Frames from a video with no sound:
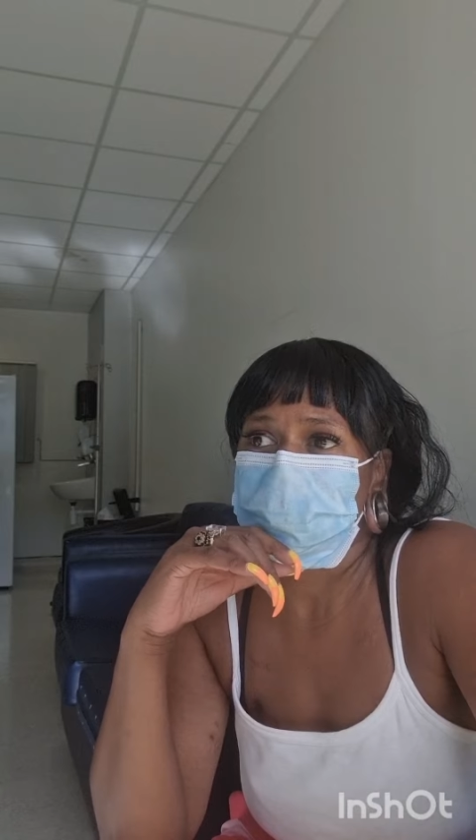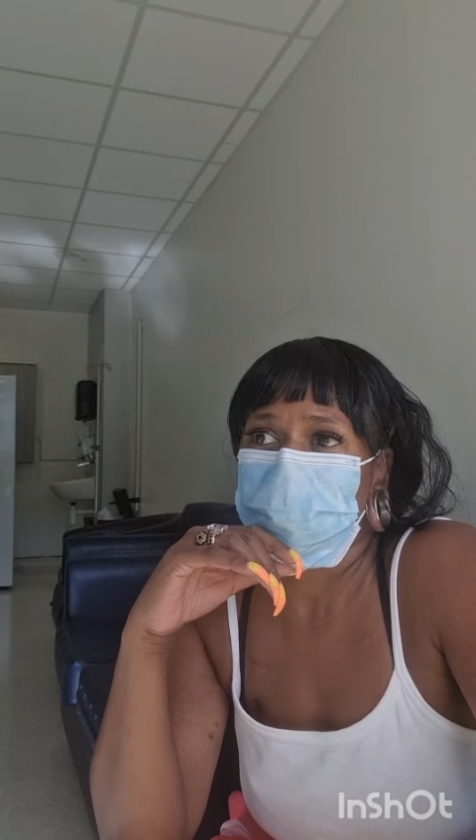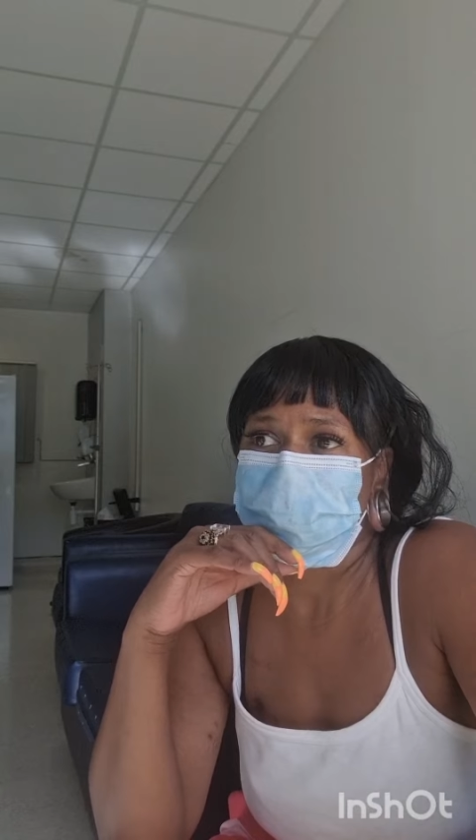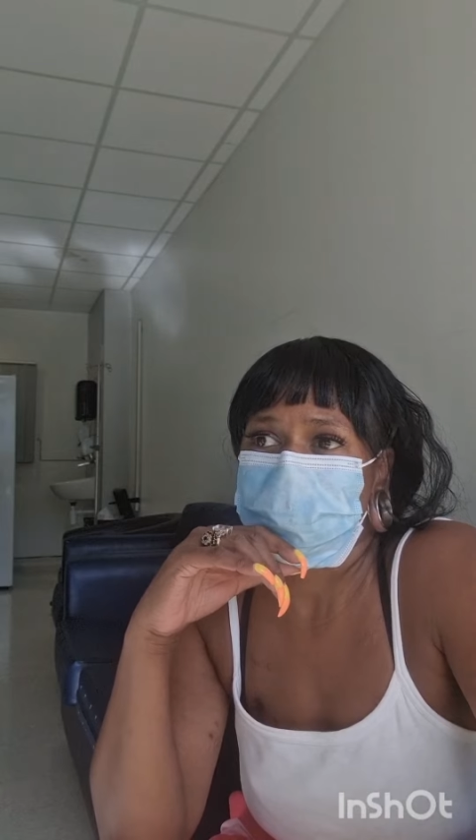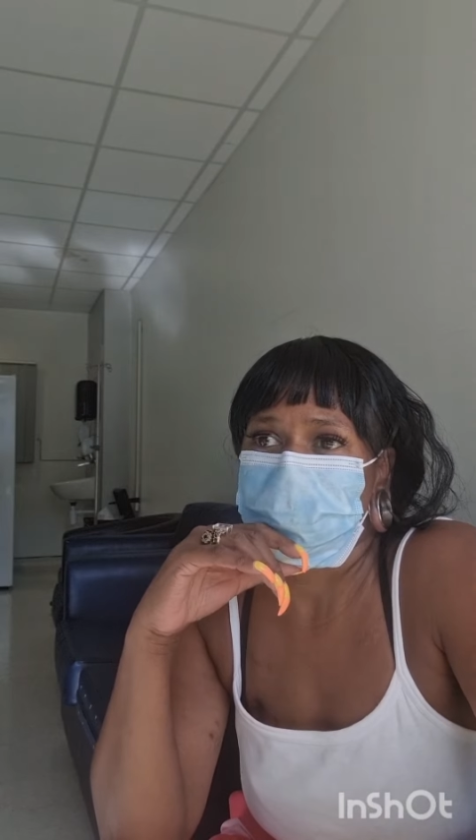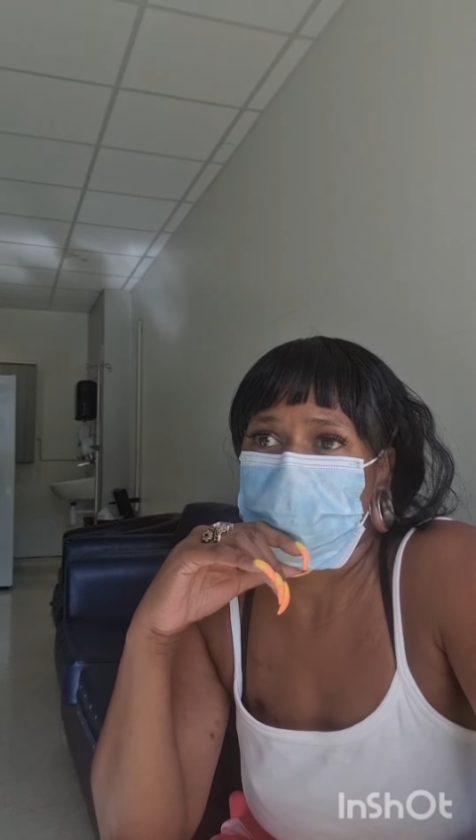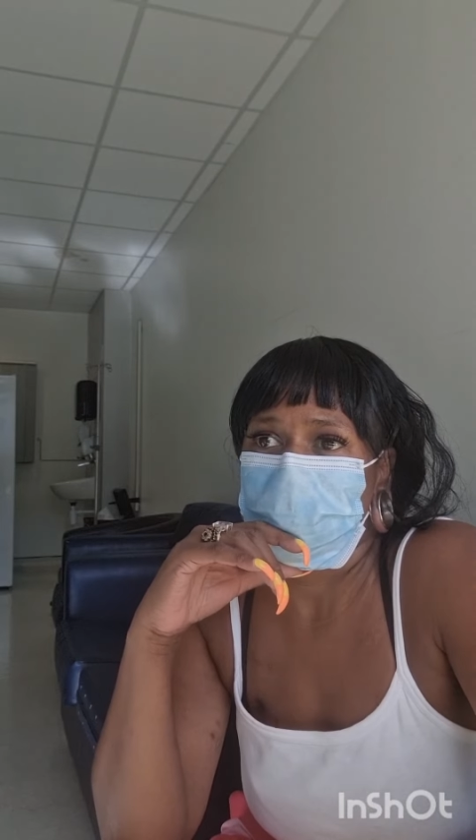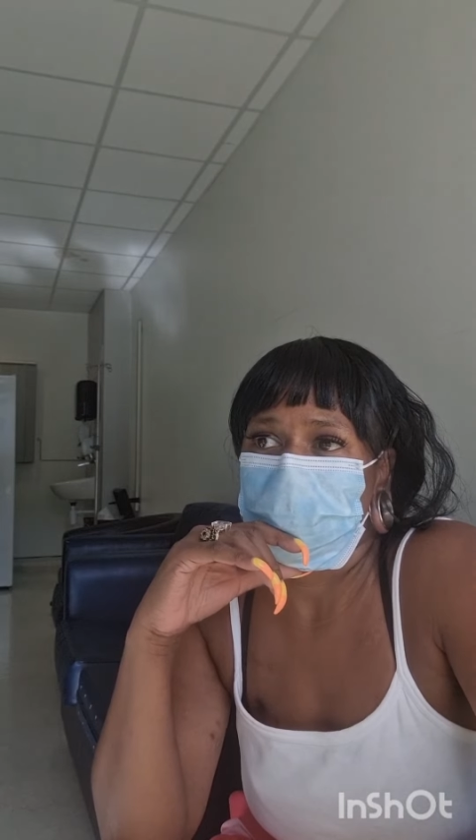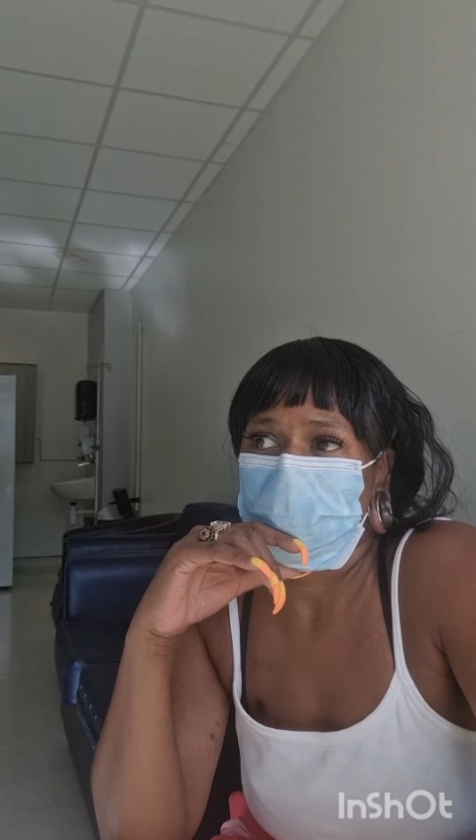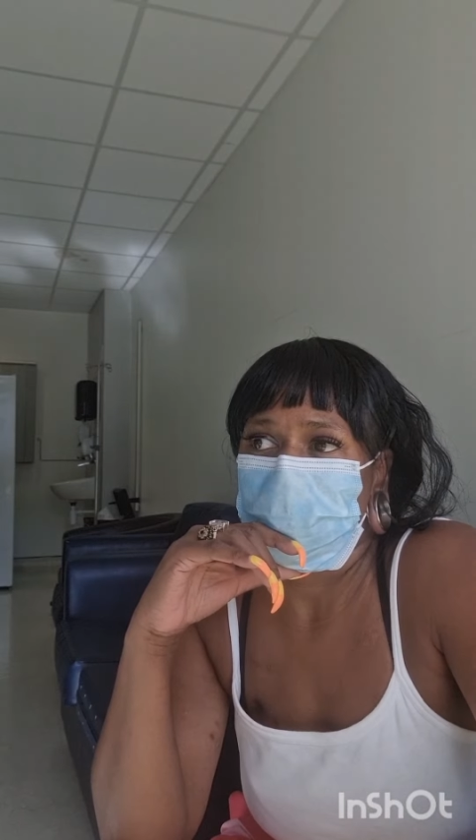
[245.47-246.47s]
begging them.
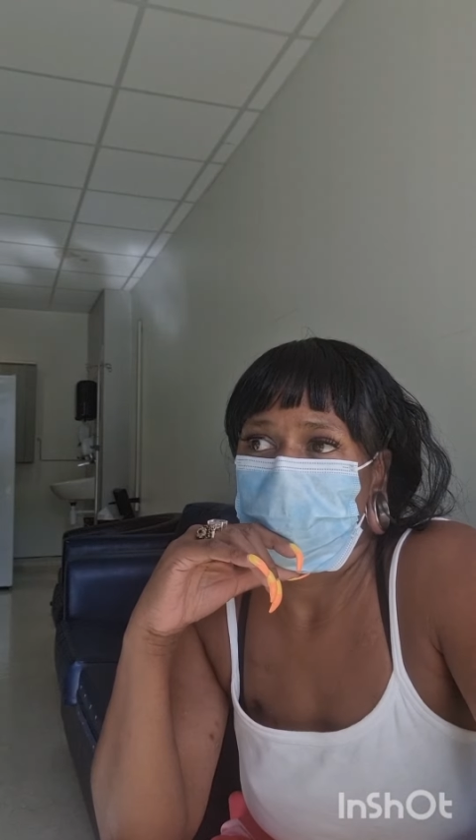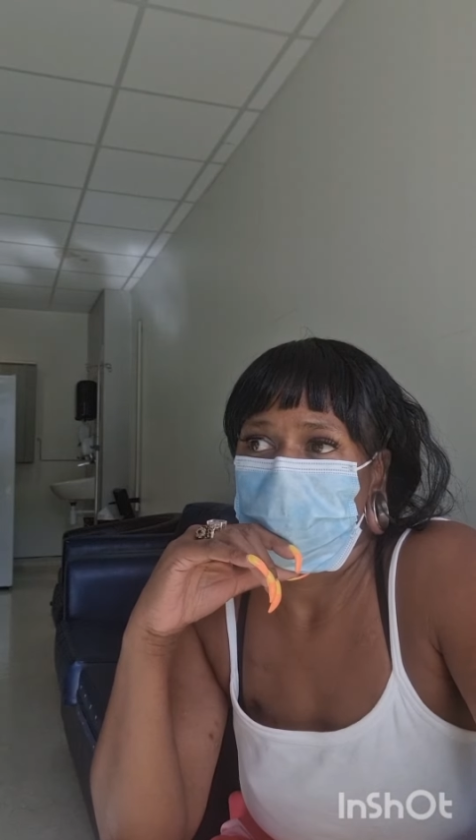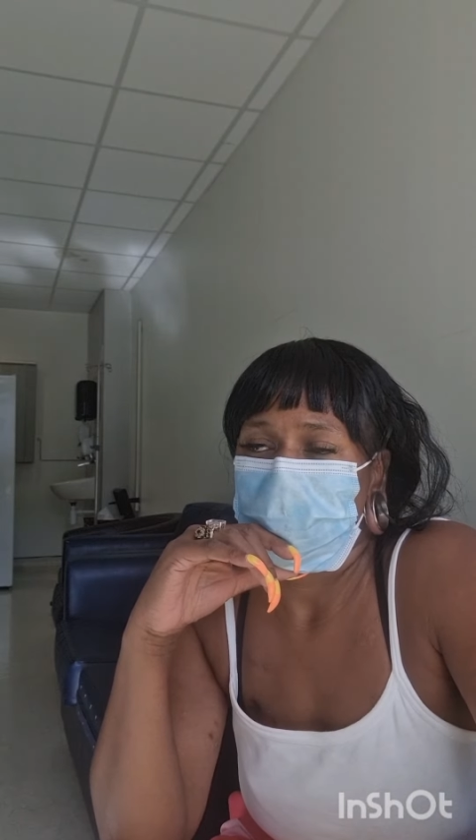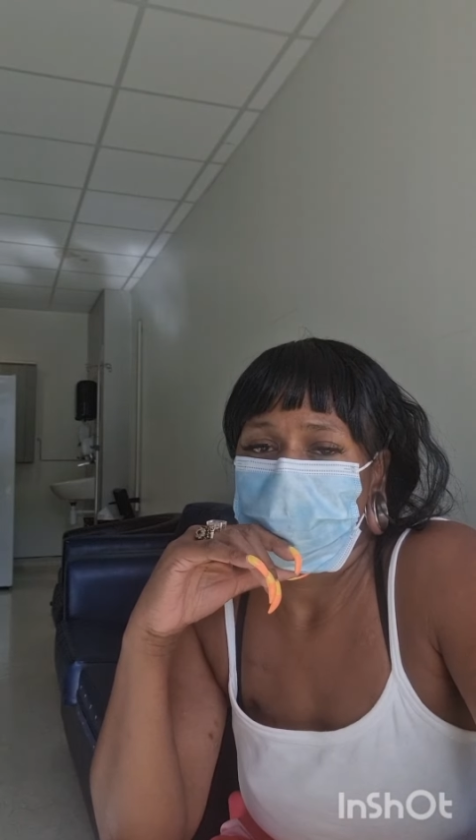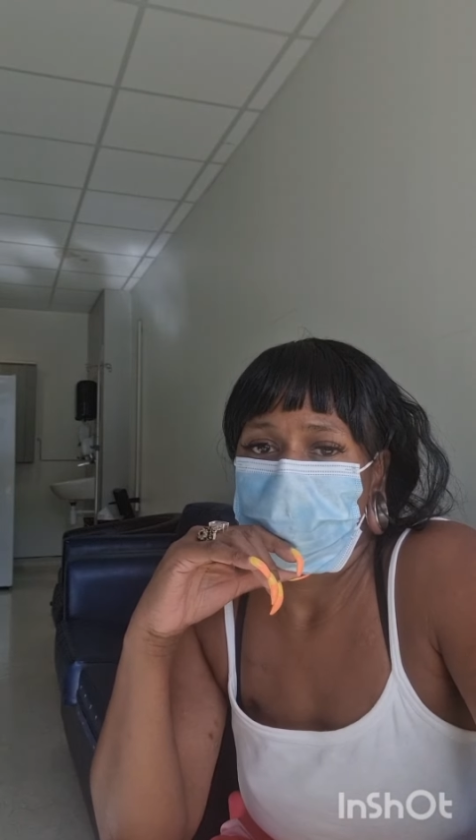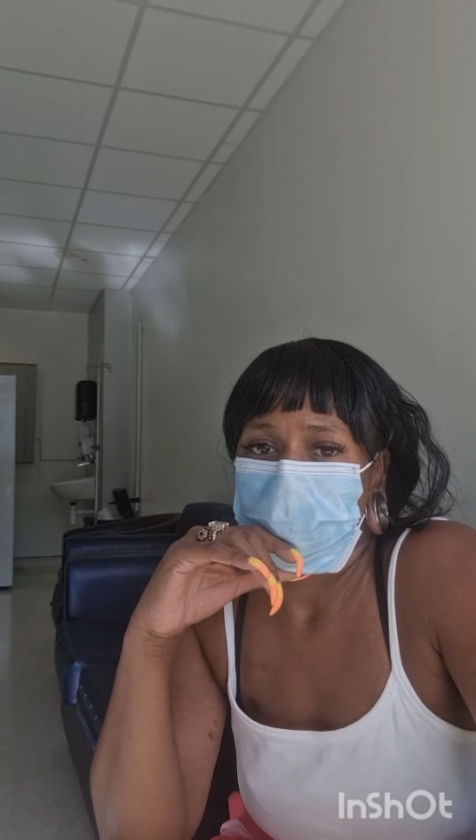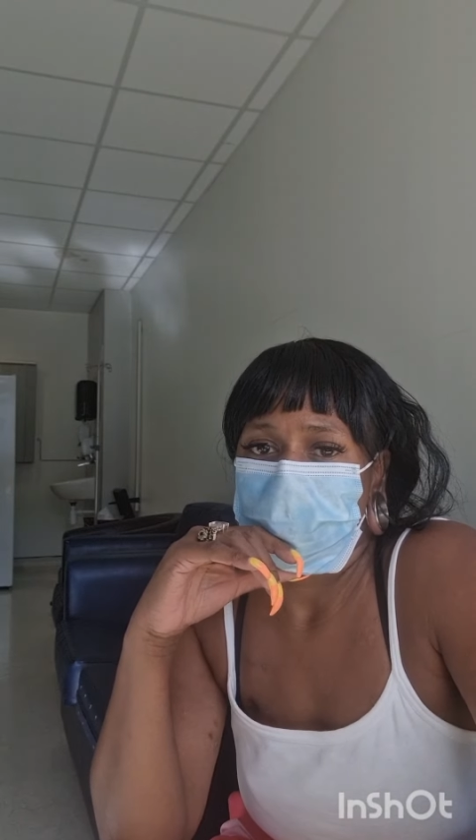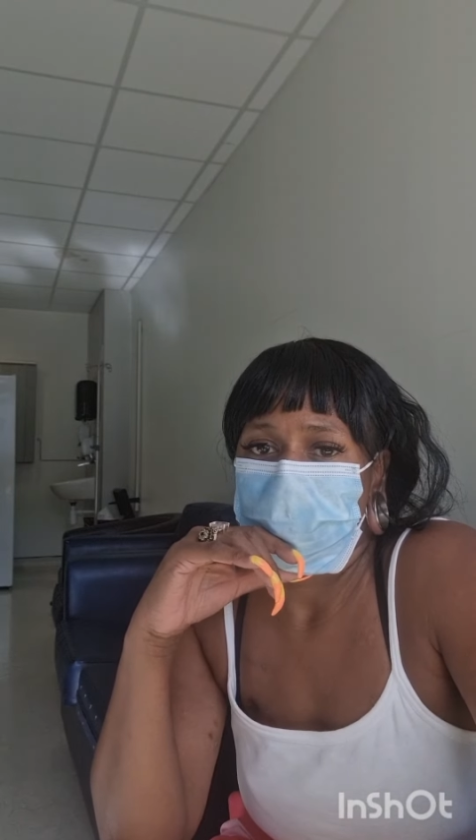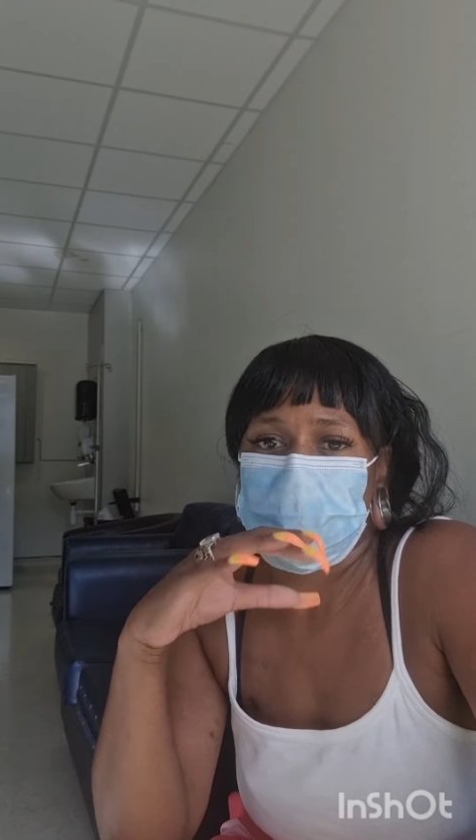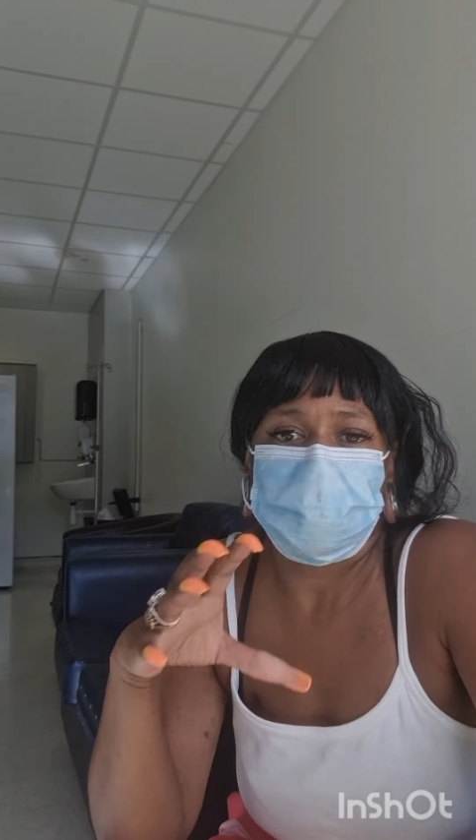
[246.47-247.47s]

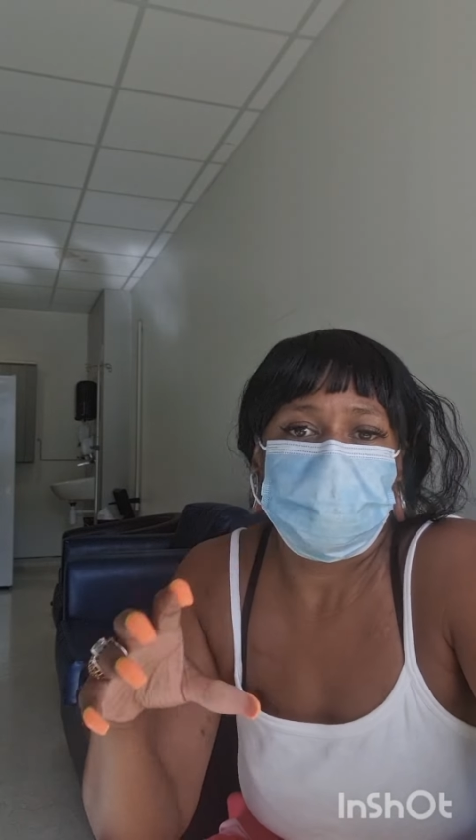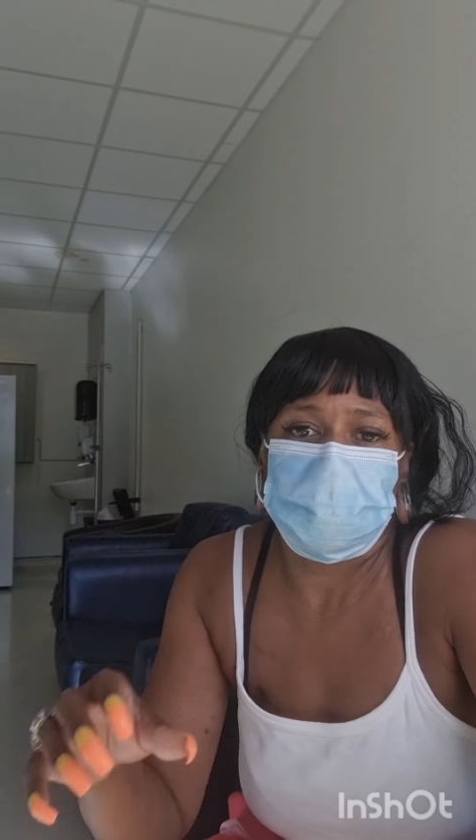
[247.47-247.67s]
Begging